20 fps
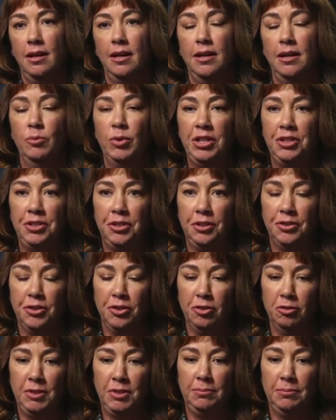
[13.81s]
And when she
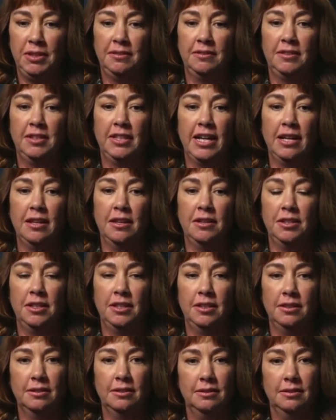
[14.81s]
told me
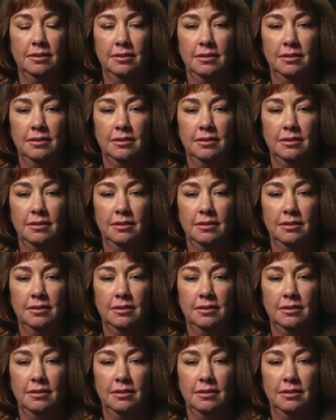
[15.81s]
bestiality,